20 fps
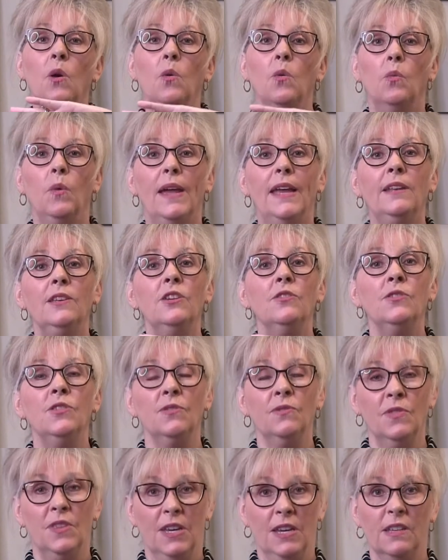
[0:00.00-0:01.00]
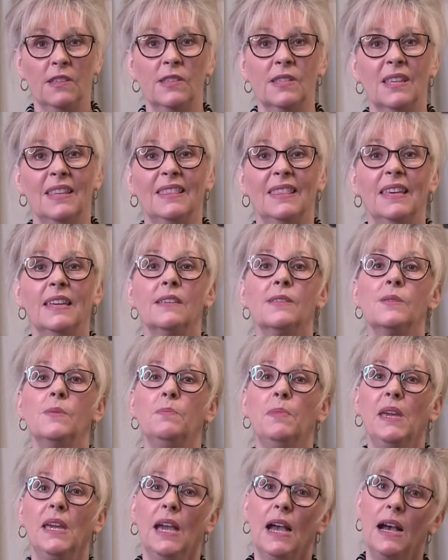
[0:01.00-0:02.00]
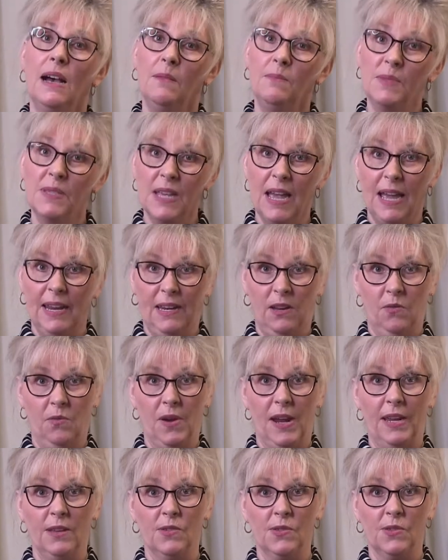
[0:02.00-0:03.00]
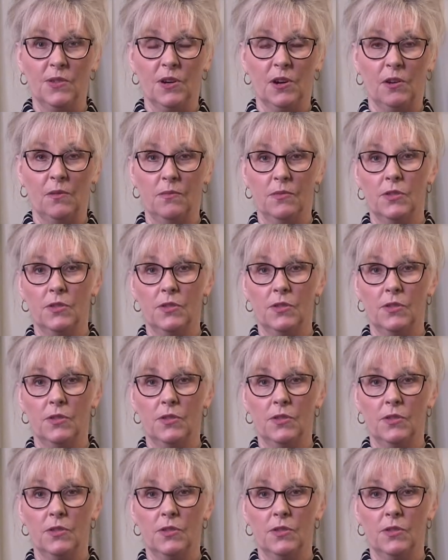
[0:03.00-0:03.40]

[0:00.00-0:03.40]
When you do this, this becomes an eraser.